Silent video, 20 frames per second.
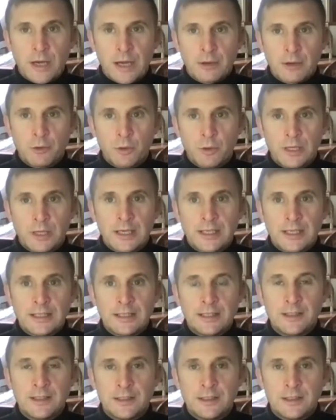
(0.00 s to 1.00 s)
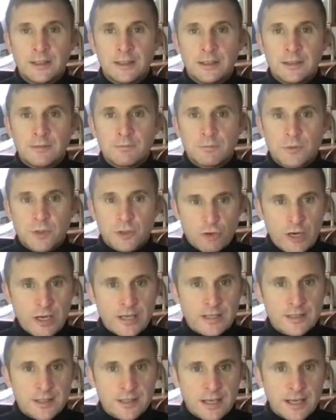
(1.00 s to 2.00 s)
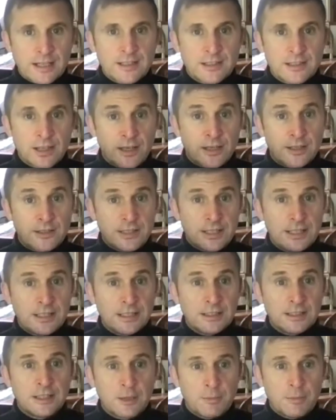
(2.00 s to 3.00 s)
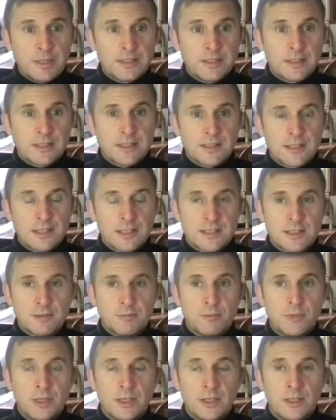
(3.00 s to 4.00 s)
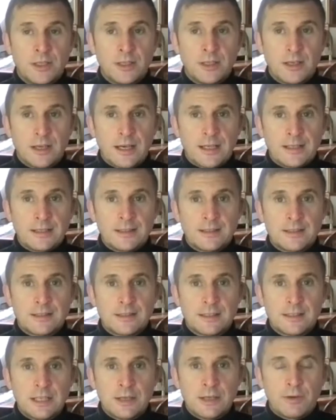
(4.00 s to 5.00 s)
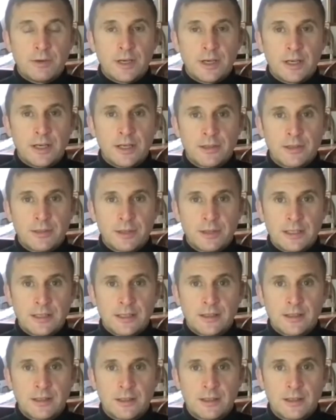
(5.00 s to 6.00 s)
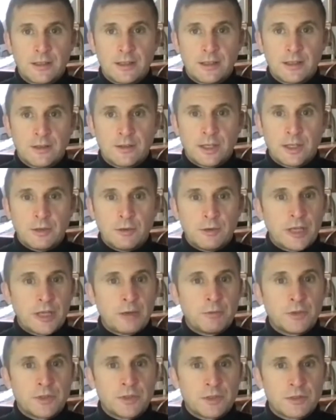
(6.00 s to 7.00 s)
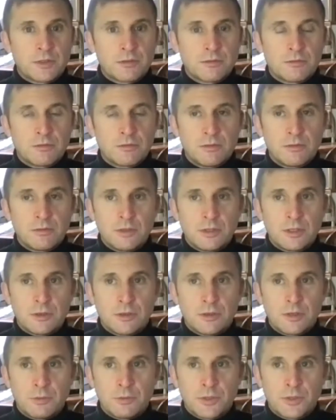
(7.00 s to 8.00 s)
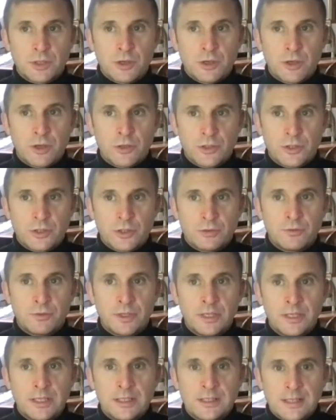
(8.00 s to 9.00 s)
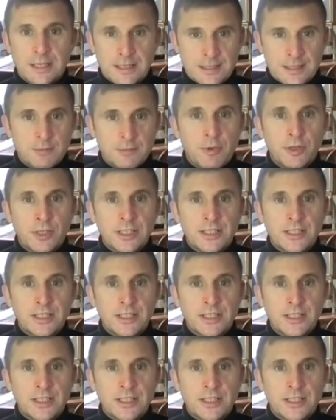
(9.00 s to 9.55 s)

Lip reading: how quickly stress and anxiety can come into the system. And I think that was there was a lot of testimony